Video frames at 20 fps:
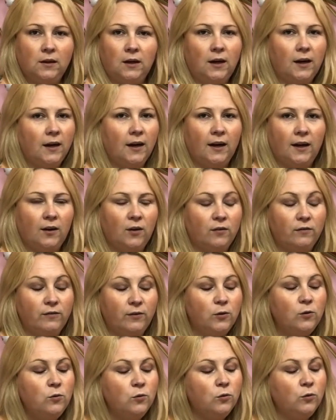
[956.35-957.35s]
I get
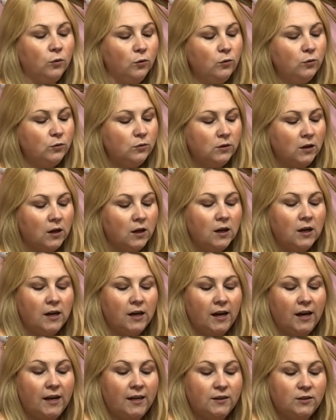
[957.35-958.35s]
confused.
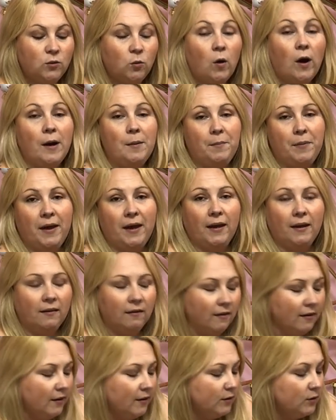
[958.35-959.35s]
It's quite big.
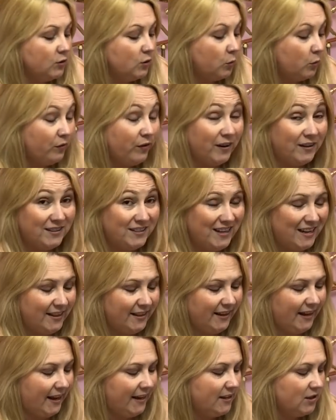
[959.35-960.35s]
So we've had to take
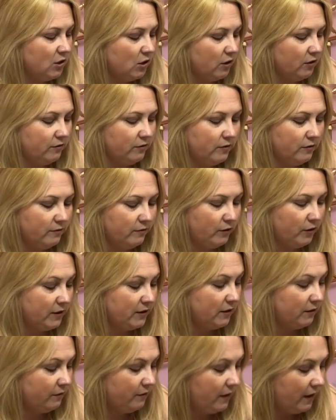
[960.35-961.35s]
the case off for it
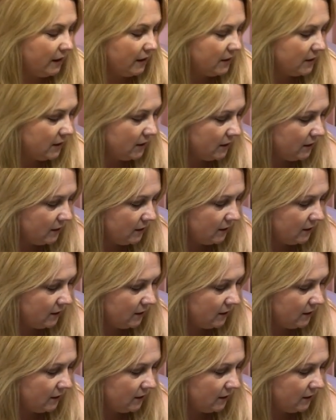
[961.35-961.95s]
to fit.